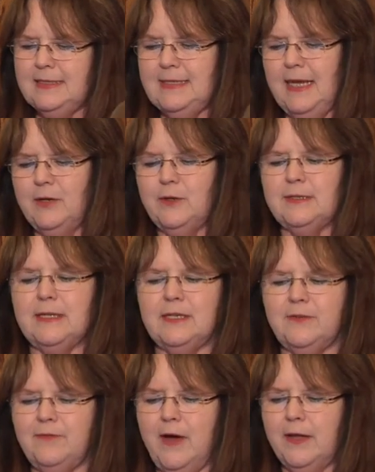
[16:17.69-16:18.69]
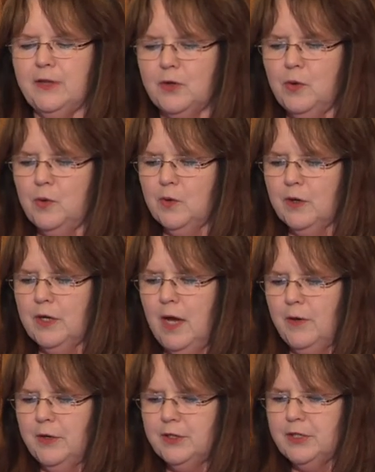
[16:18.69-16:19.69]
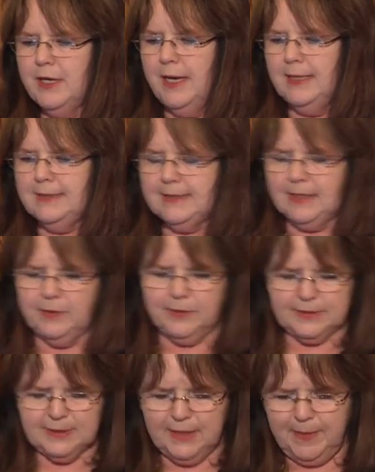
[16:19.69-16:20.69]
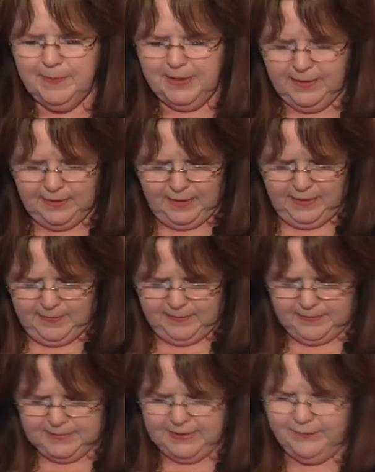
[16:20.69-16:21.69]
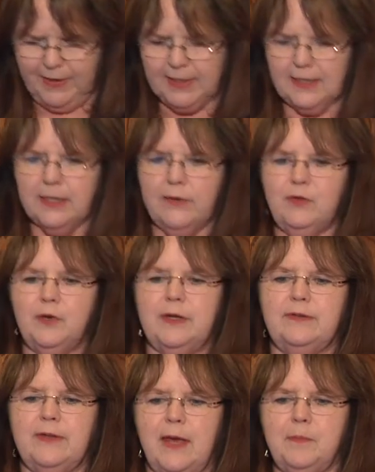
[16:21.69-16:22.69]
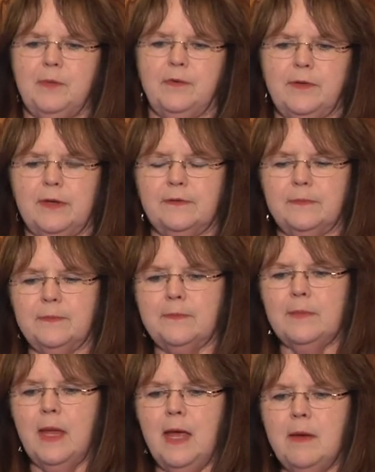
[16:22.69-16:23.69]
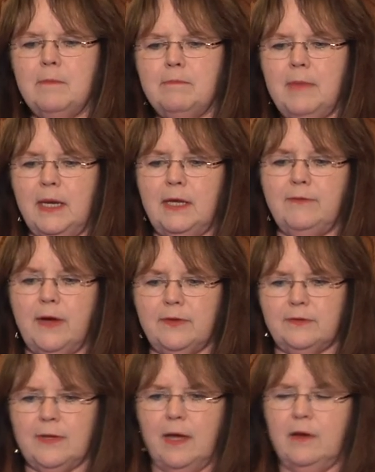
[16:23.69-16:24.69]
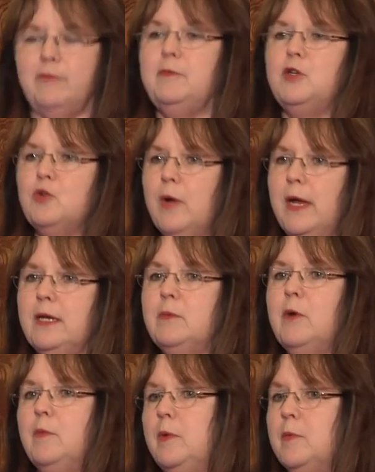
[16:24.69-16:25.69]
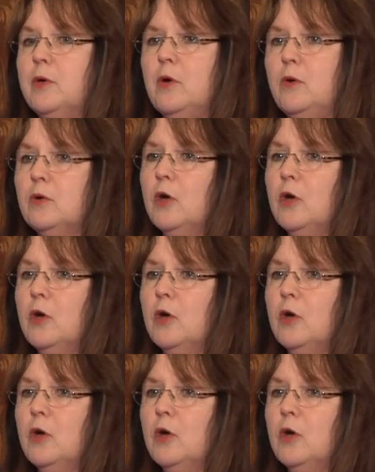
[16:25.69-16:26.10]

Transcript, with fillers: standards that define the core knowledge and skills. Let me see if I can give you an example of this. Many of us now have been trained in what we would call